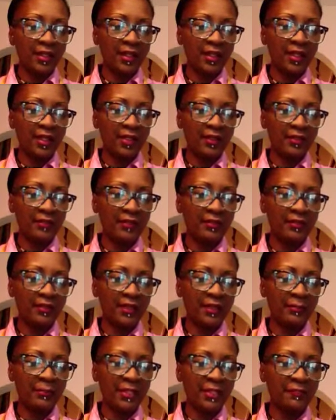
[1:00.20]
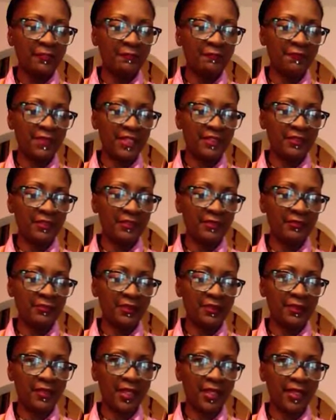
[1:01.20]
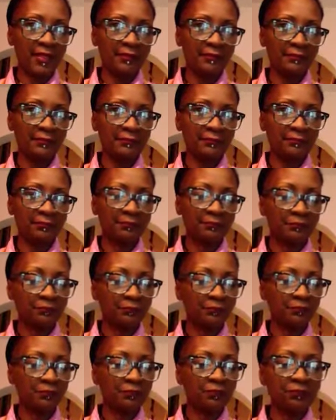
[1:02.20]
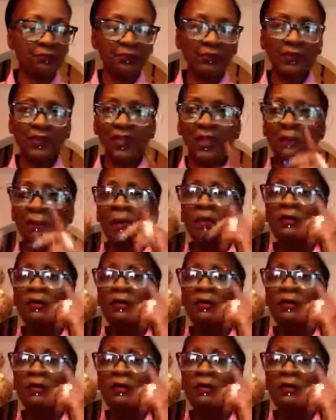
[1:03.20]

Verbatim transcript: and um, interface them today. I'm